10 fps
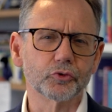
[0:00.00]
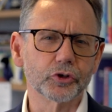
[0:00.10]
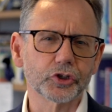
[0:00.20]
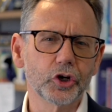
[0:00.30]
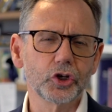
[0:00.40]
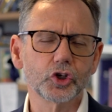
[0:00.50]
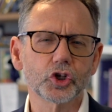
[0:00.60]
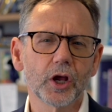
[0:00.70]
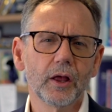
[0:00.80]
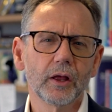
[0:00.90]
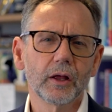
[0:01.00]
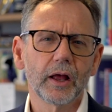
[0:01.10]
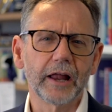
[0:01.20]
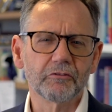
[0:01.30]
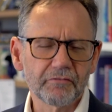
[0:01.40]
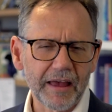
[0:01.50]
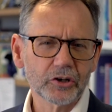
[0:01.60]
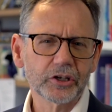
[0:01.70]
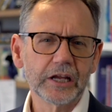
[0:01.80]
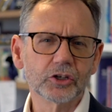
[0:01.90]
Research and
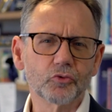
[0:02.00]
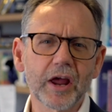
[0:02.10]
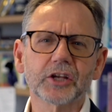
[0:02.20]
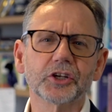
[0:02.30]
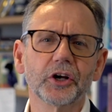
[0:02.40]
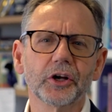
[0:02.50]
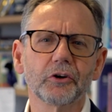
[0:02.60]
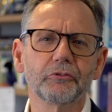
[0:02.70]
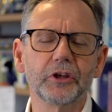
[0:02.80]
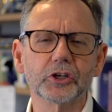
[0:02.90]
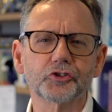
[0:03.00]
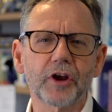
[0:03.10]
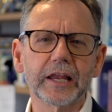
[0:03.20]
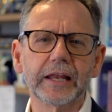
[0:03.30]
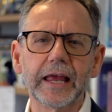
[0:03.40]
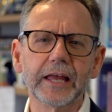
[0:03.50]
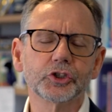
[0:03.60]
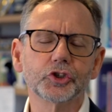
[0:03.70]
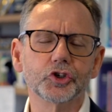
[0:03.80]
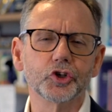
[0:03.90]
Founding Director of the Australian
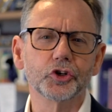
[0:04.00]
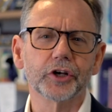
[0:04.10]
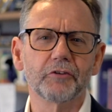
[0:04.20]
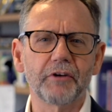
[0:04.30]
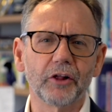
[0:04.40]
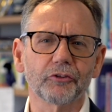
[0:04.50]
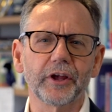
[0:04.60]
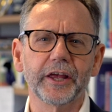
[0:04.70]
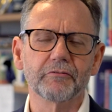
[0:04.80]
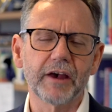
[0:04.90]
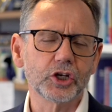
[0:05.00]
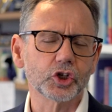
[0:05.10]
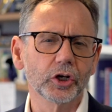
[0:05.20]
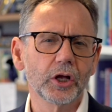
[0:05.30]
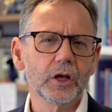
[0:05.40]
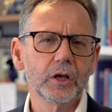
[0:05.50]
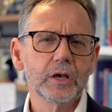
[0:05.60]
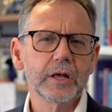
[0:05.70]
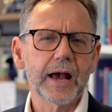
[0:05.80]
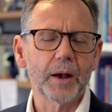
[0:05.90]
Institute of Health Innovation
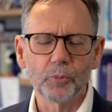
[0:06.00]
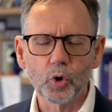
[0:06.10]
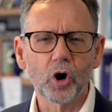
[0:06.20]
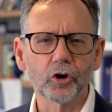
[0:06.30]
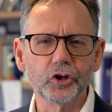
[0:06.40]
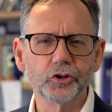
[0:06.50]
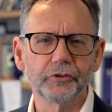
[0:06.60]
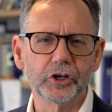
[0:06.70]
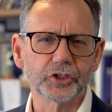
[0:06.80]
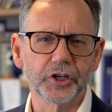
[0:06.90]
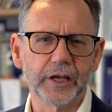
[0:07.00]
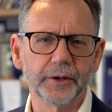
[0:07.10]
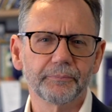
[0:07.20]
at Macquarie University.